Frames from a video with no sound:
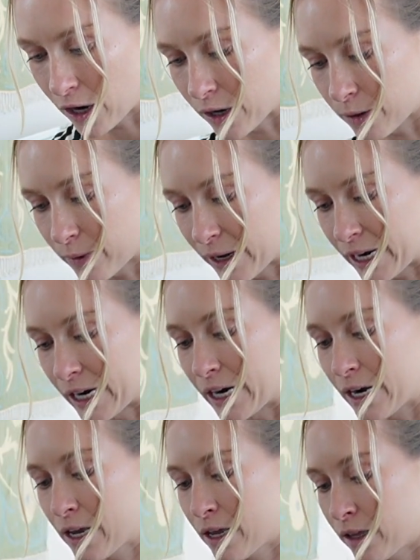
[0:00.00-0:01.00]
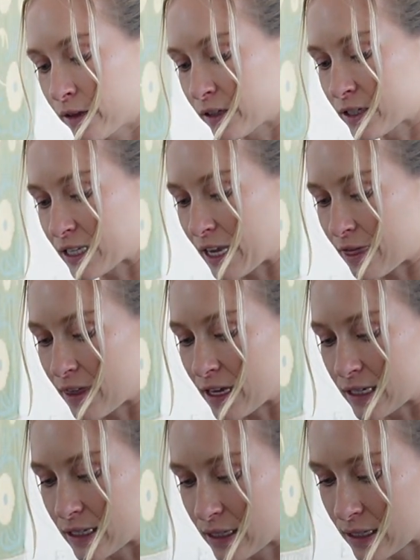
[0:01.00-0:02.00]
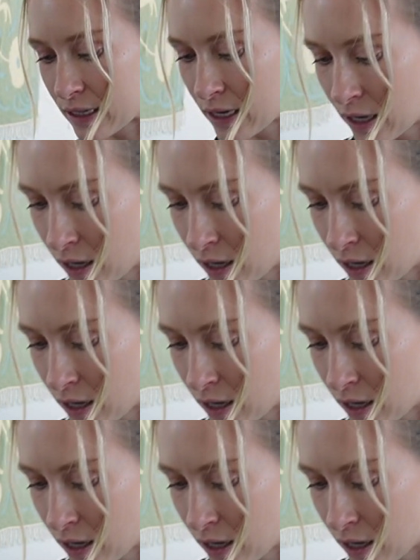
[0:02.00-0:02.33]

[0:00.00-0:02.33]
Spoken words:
hardware looks like this.